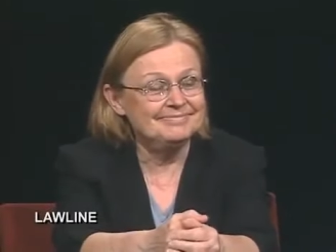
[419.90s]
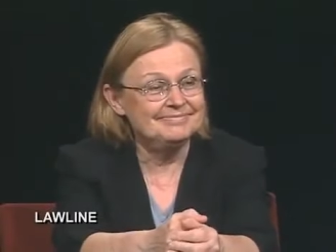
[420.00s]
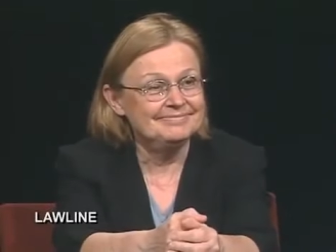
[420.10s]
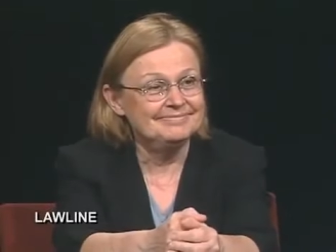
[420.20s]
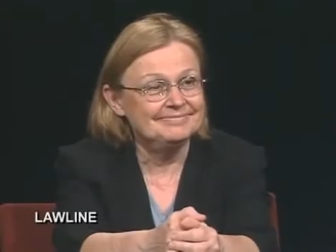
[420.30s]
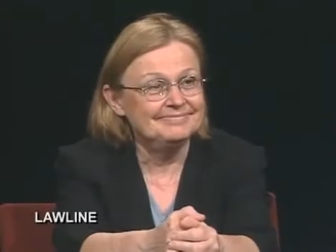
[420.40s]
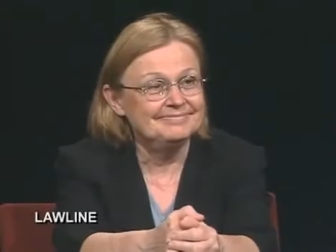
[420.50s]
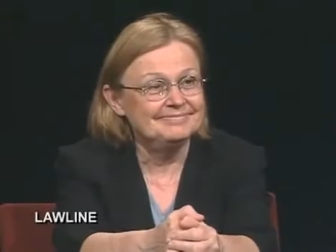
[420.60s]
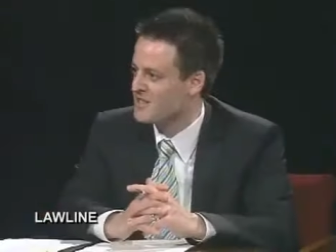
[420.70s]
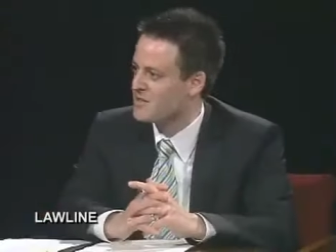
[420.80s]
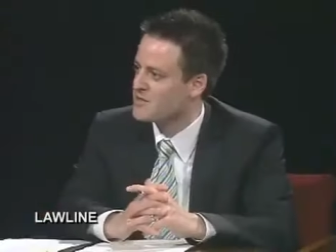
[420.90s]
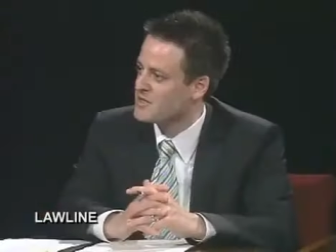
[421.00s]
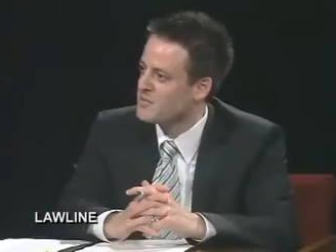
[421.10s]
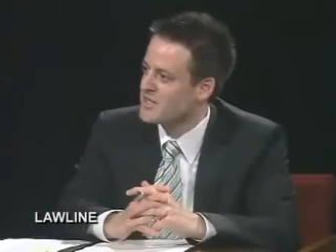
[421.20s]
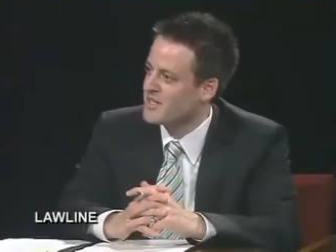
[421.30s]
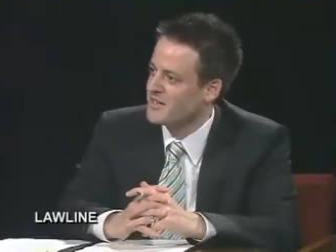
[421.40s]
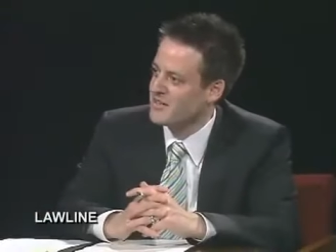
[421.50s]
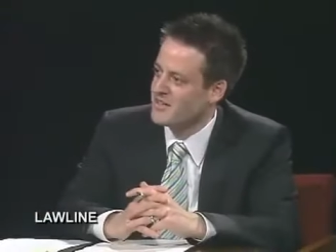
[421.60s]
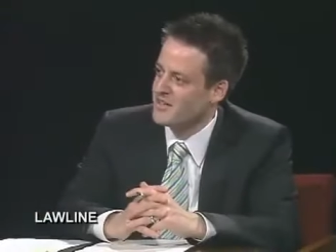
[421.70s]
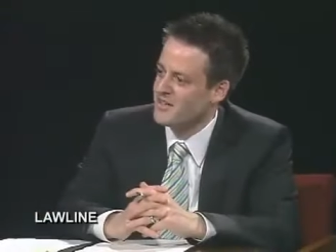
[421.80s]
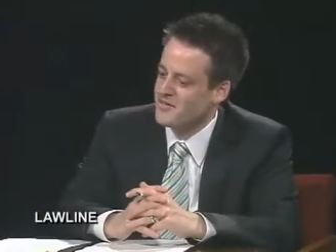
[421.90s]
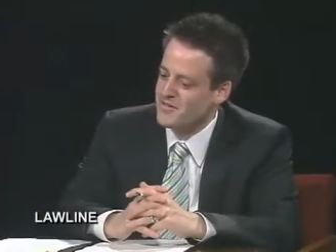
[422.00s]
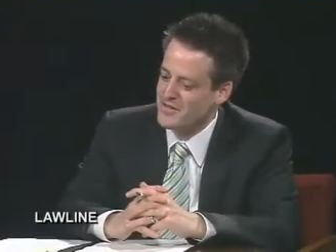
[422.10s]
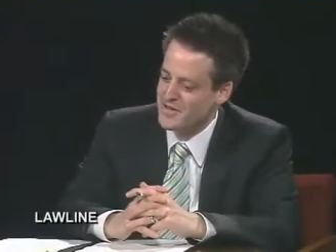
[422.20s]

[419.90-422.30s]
mentioned Monsanto's in the beginning of